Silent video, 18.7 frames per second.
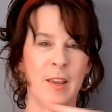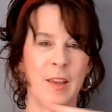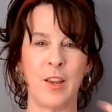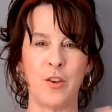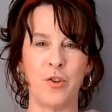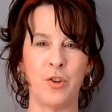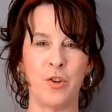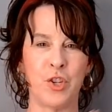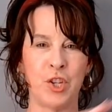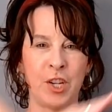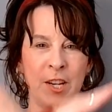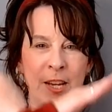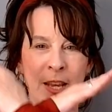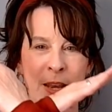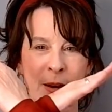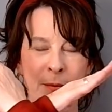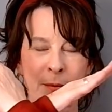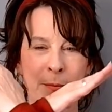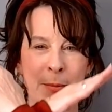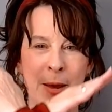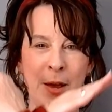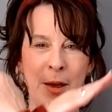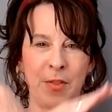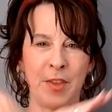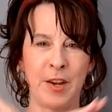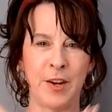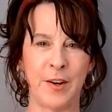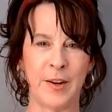in your chin,
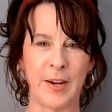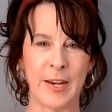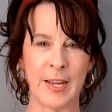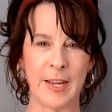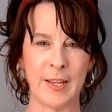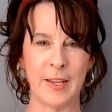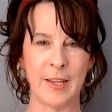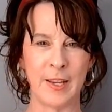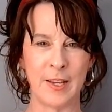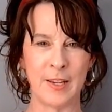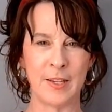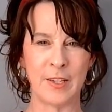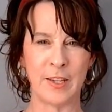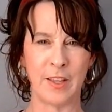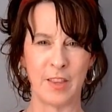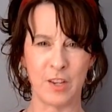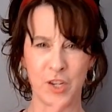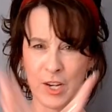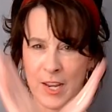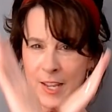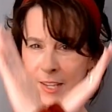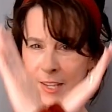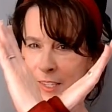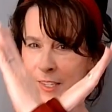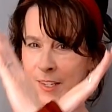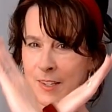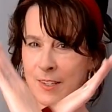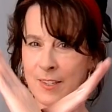mouth area, the
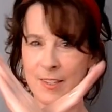chest.